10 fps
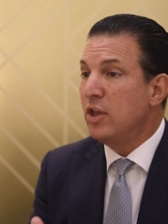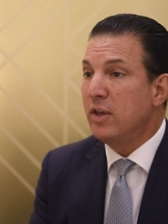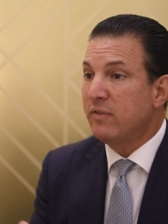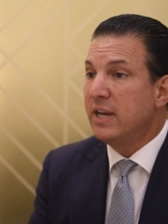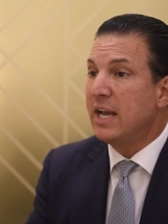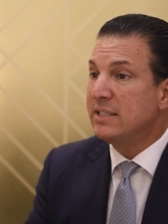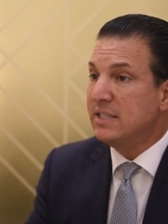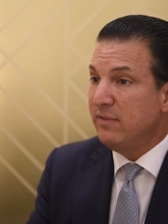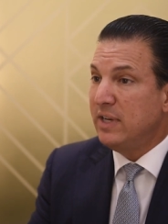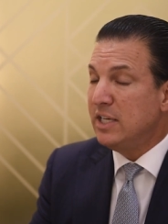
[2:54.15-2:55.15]
you have
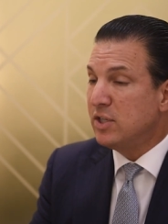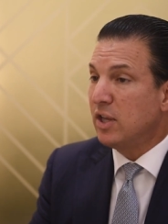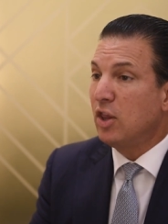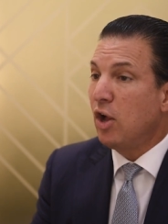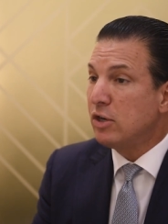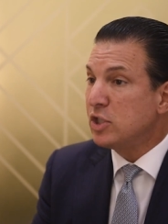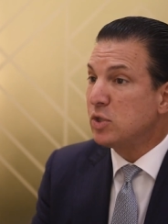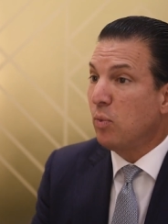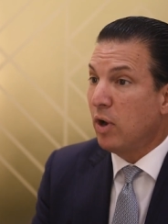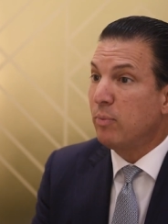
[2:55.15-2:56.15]
connectivity to the largest
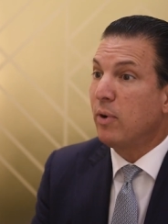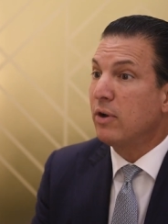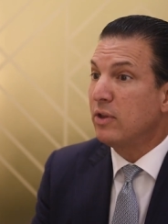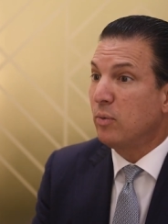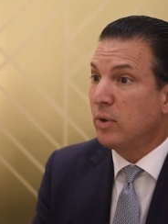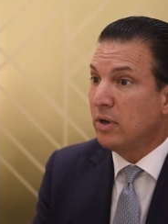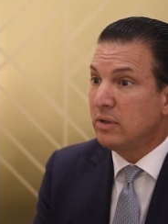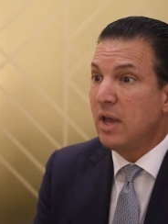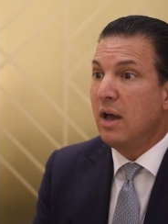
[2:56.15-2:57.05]
water park in the world,